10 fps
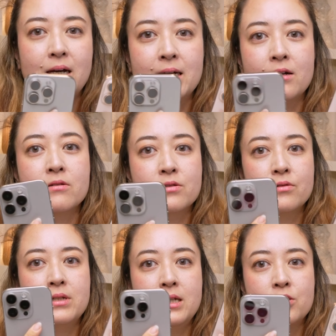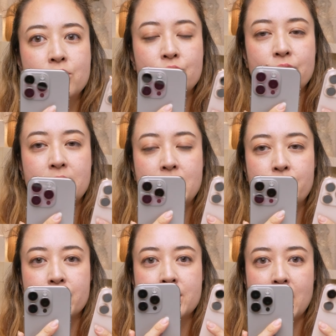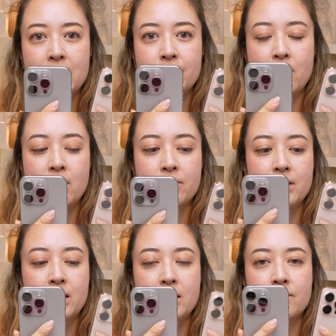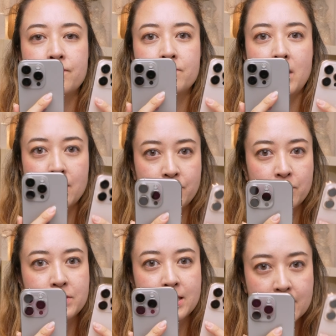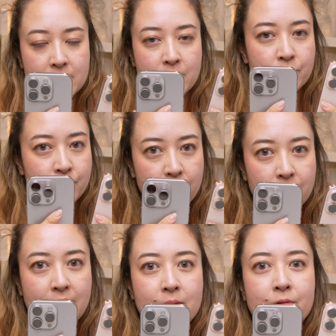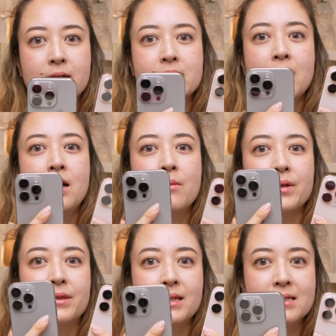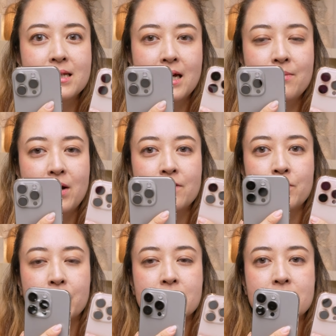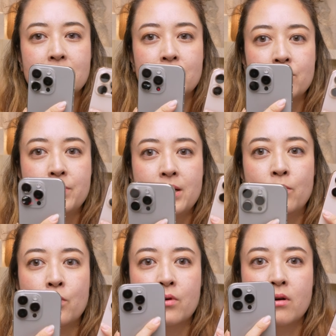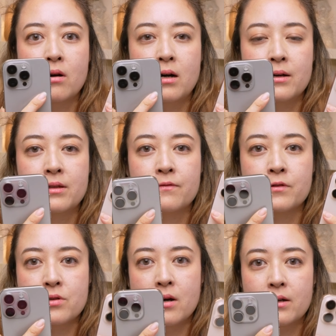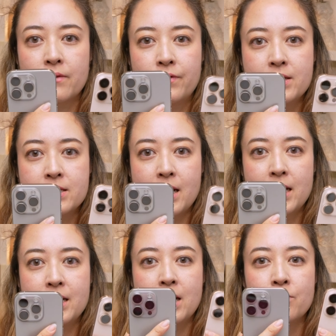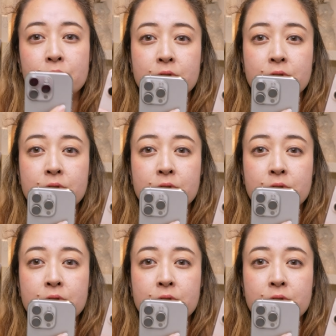I also need to do a deeper dive on the iPhone 16 Pro cameras, but this time I focused a little bit more on the photography side and we'll